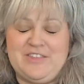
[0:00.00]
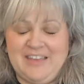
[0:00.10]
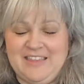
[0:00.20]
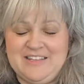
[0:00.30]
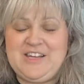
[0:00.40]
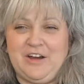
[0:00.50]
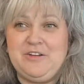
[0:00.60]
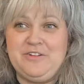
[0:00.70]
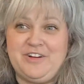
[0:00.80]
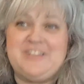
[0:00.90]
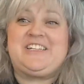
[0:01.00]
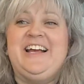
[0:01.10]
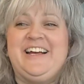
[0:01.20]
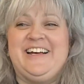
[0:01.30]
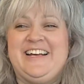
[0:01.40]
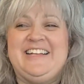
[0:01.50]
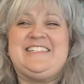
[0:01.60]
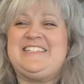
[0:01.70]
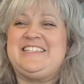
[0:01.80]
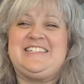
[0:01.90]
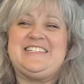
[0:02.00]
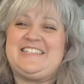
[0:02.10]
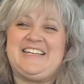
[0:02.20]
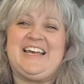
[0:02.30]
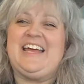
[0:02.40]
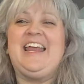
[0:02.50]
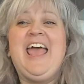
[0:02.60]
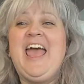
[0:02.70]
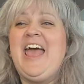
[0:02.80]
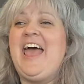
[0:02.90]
thing in the entire universe is just to sit